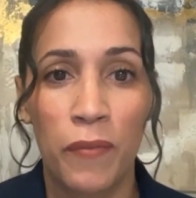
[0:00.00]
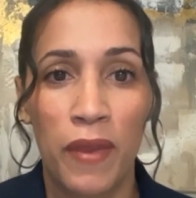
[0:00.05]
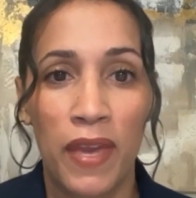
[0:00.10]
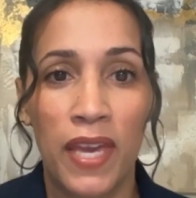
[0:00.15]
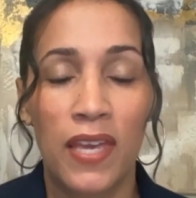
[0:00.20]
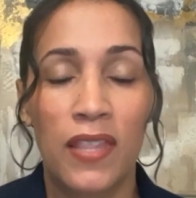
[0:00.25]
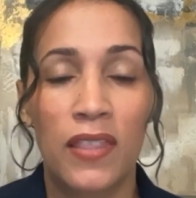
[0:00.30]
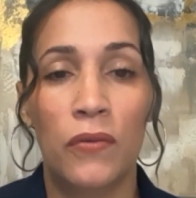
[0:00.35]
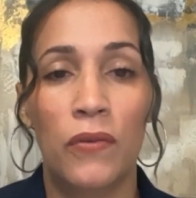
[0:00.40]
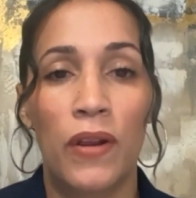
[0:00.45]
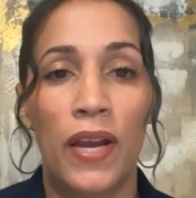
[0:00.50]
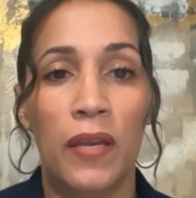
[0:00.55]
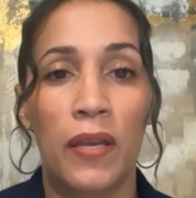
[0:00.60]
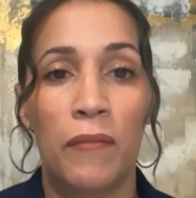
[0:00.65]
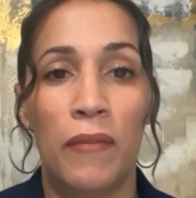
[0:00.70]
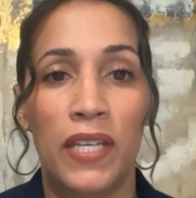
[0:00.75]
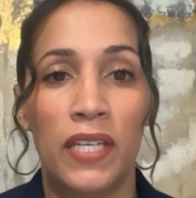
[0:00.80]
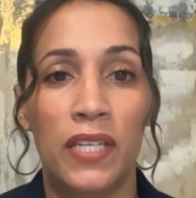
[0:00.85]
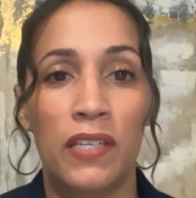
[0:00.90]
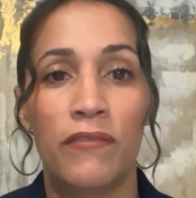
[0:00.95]
making the
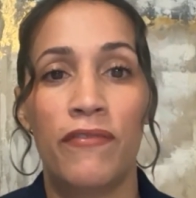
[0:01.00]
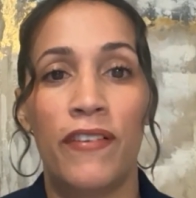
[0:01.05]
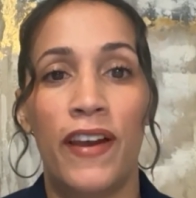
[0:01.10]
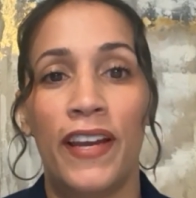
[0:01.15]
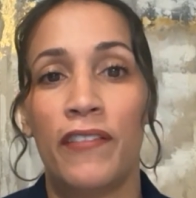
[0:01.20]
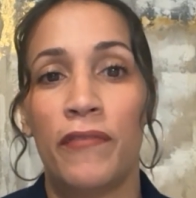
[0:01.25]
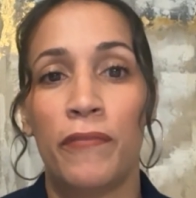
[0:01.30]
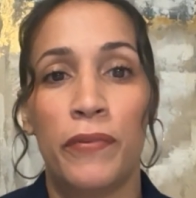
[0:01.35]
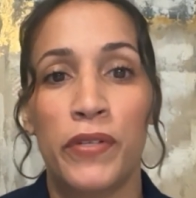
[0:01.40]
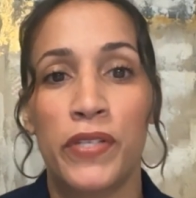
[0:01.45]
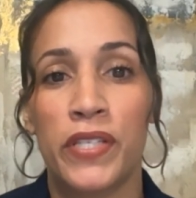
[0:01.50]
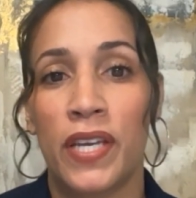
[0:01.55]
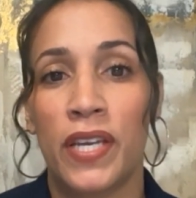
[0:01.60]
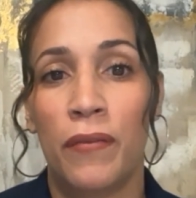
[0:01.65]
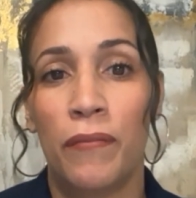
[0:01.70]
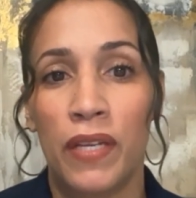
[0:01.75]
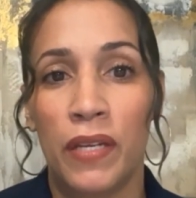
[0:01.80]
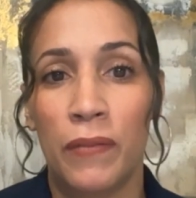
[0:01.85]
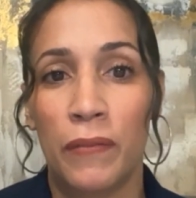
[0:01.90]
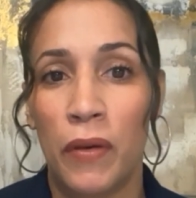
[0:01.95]
recommended 5%
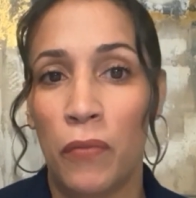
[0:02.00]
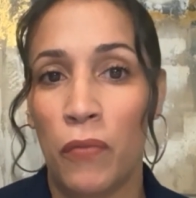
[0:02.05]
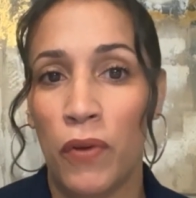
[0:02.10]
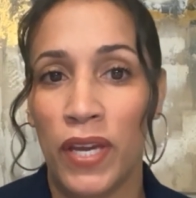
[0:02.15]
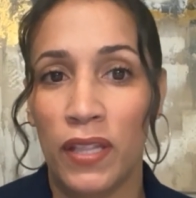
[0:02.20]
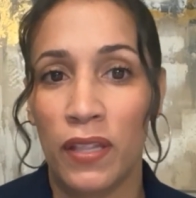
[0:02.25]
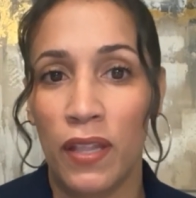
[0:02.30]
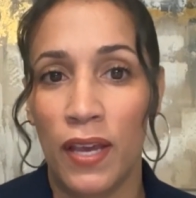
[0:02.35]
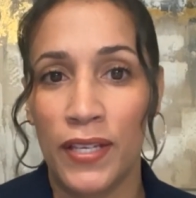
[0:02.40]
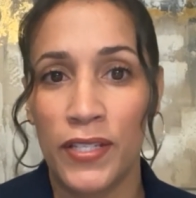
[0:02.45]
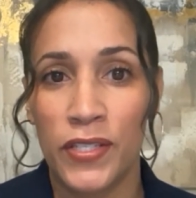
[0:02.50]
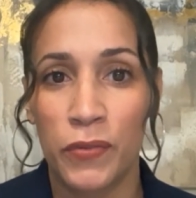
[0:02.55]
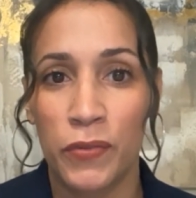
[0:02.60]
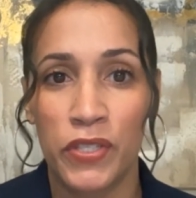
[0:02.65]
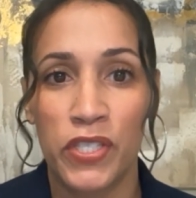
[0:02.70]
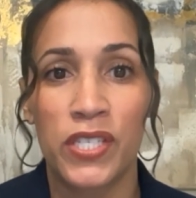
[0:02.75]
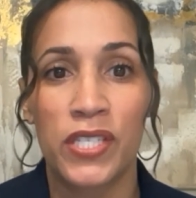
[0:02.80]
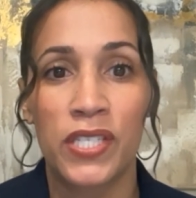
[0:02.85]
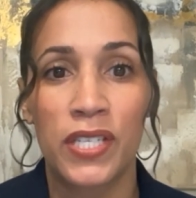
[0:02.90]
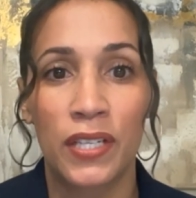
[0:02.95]
minimum weight loss,
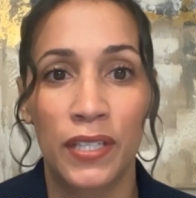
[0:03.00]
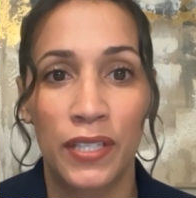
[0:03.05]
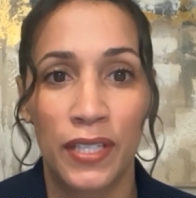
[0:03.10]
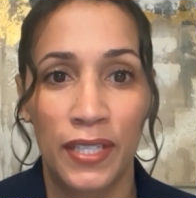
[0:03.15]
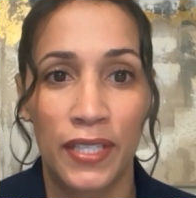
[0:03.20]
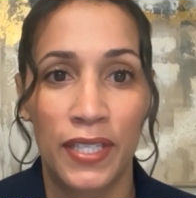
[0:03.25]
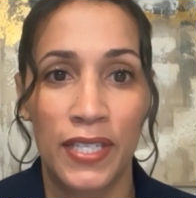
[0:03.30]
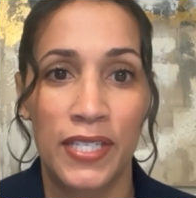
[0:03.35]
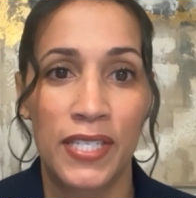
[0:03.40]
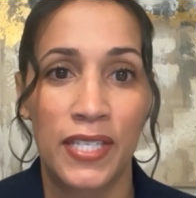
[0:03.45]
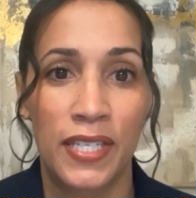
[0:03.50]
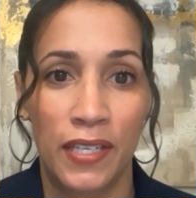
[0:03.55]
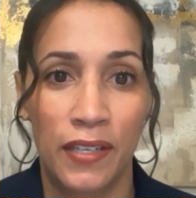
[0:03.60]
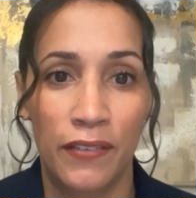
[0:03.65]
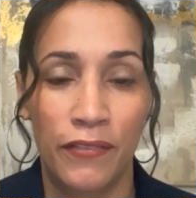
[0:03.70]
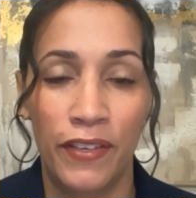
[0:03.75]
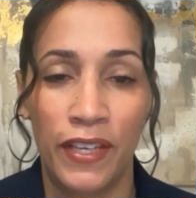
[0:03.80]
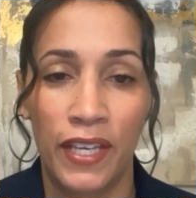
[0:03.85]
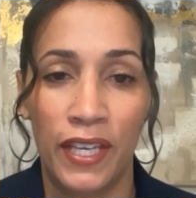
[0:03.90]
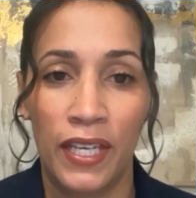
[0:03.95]
which is clinically
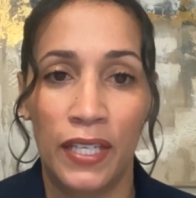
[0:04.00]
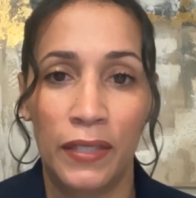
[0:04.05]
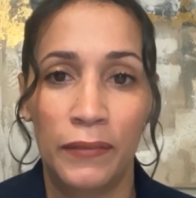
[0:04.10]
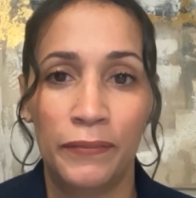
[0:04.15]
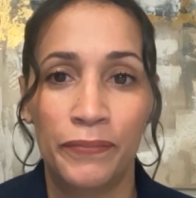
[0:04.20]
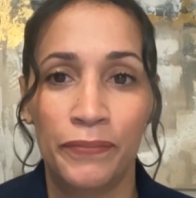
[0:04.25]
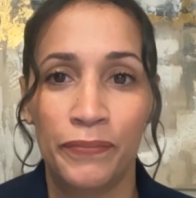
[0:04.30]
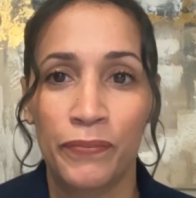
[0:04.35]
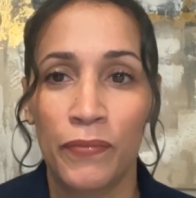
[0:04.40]
significant.